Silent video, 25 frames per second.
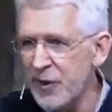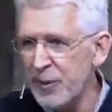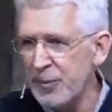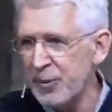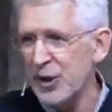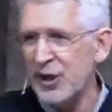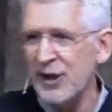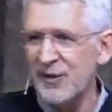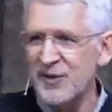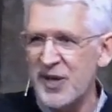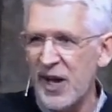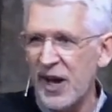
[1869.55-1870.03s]
the
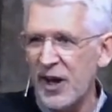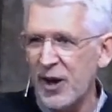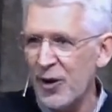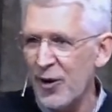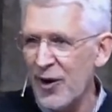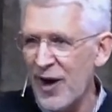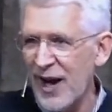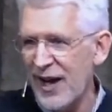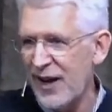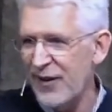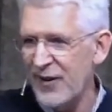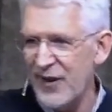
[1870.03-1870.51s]
book of
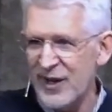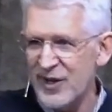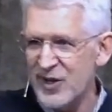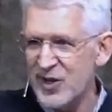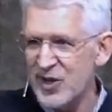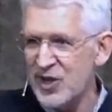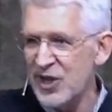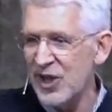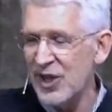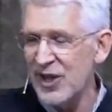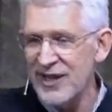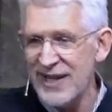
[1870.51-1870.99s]
Zechariah that is
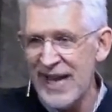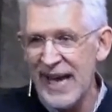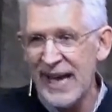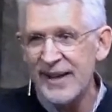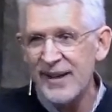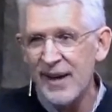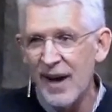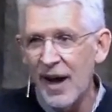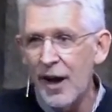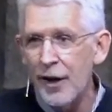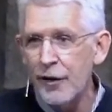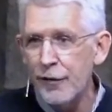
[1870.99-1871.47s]
still
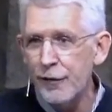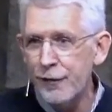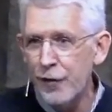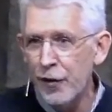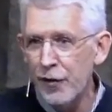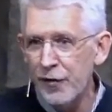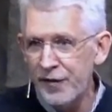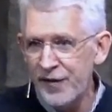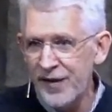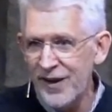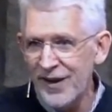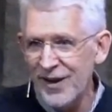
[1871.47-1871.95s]
yet
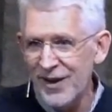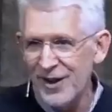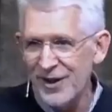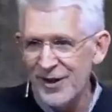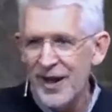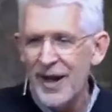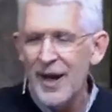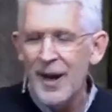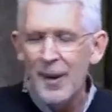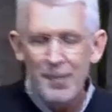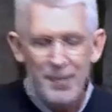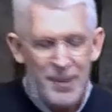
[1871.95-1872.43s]
unfulfilled,